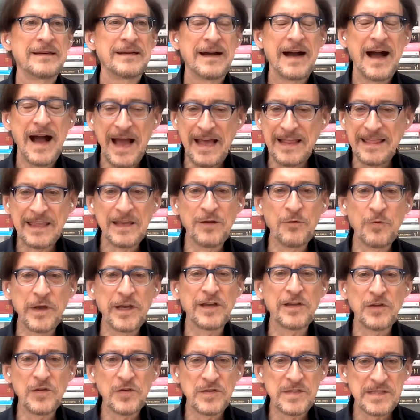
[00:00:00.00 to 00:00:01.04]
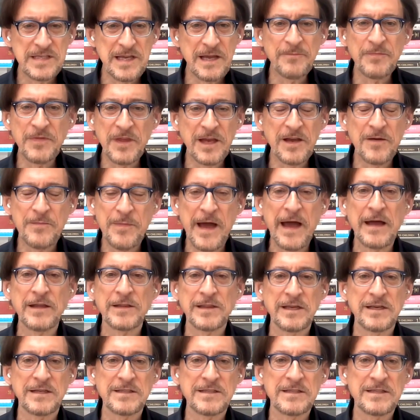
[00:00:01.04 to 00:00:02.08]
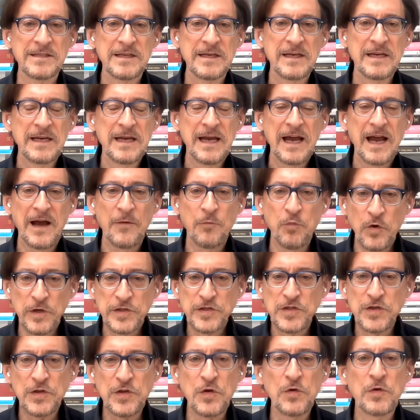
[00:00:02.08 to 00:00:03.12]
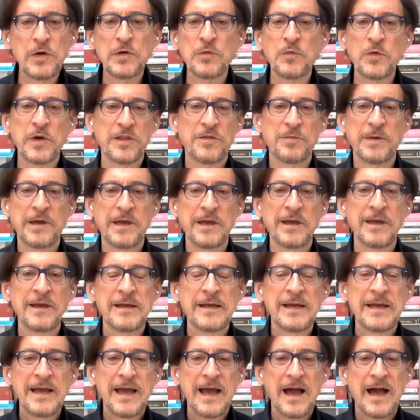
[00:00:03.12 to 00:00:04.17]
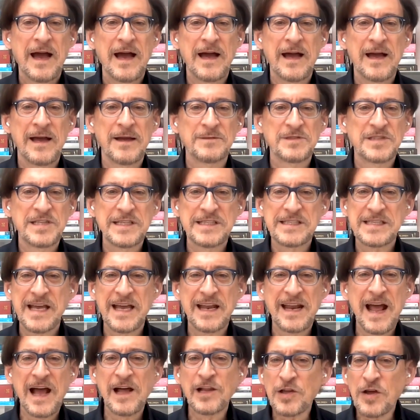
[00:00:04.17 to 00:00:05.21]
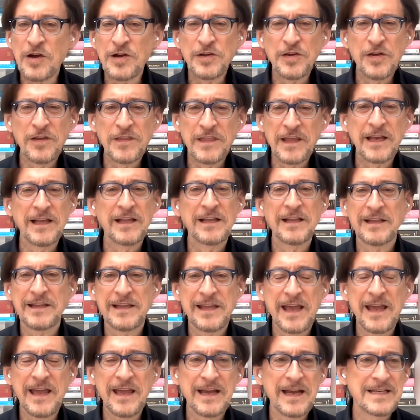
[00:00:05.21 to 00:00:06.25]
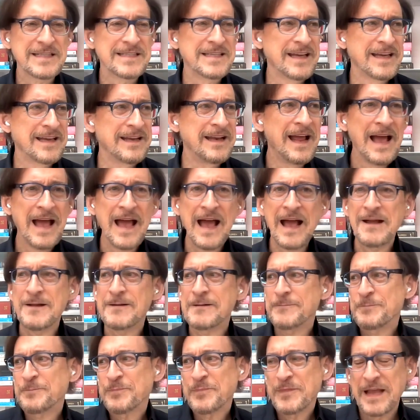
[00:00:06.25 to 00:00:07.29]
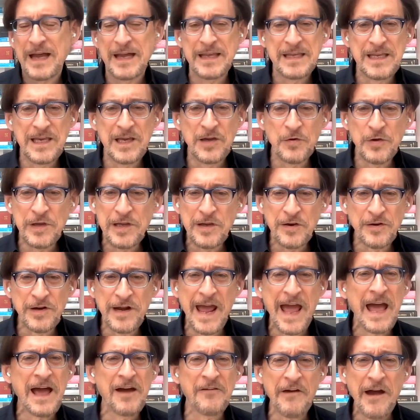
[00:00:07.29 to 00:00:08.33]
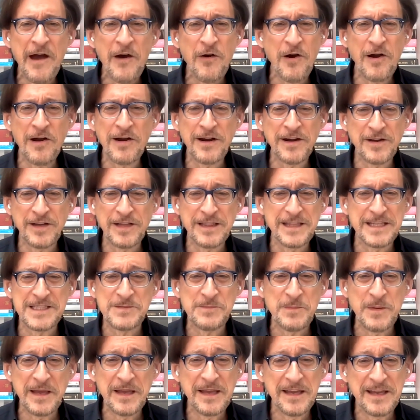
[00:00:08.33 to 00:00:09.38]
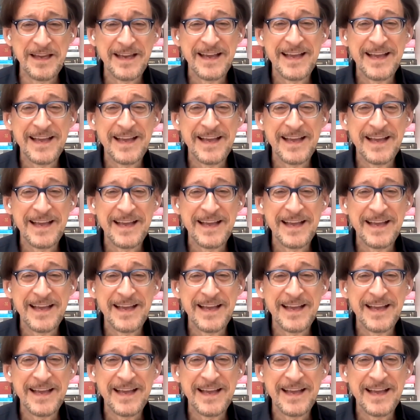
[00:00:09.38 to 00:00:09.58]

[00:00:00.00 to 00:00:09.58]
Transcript: I think we can do something about this. Would you do it with me? And she said, How long do you think it'll take? I said, A year, year and a half. How hard could this be?